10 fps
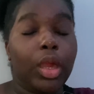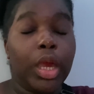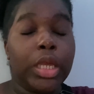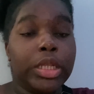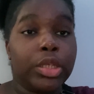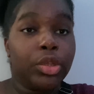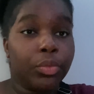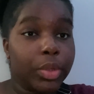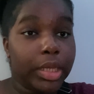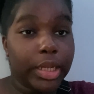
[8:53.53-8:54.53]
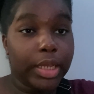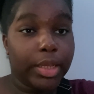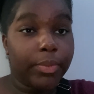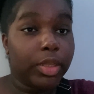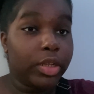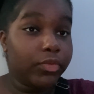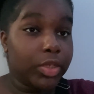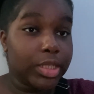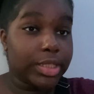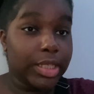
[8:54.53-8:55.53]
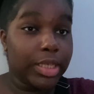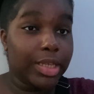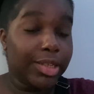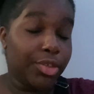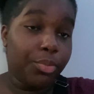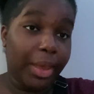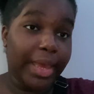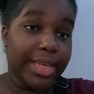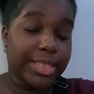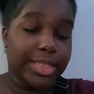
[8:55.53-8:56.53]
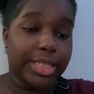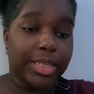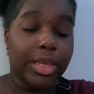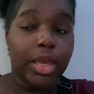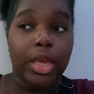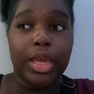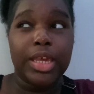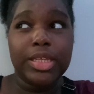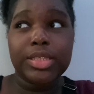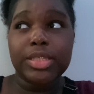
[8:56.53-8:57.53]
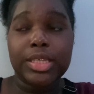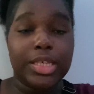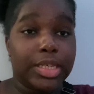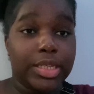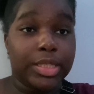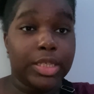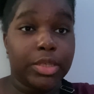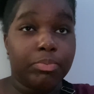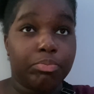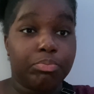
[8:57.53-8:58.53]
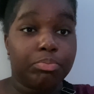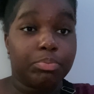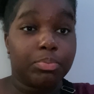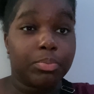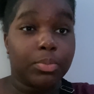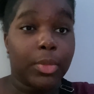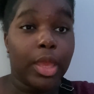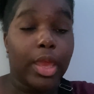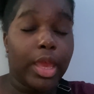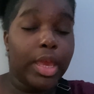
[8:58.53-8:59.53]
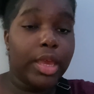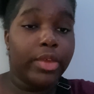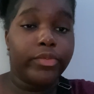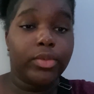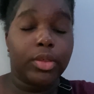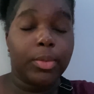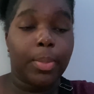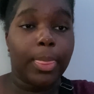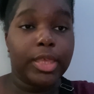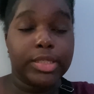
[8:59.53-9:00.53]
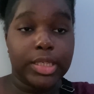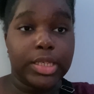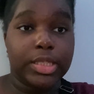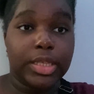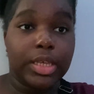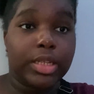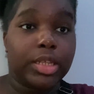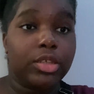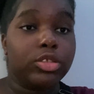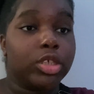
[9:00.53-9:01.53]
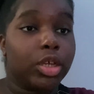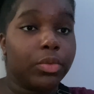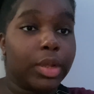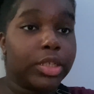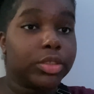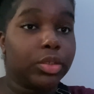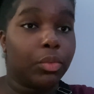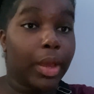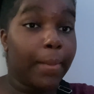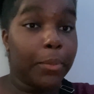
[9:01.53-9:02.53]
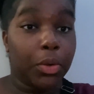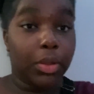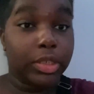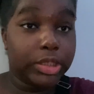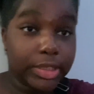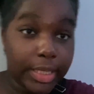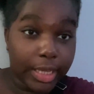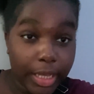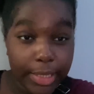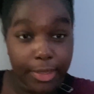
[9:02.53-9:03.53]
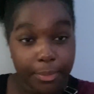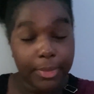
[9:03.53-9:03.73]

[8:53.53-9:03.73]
And then you read it, and if you can see it, then you pass it. It's easy. And and then you turn around to the whiteboard, just like I am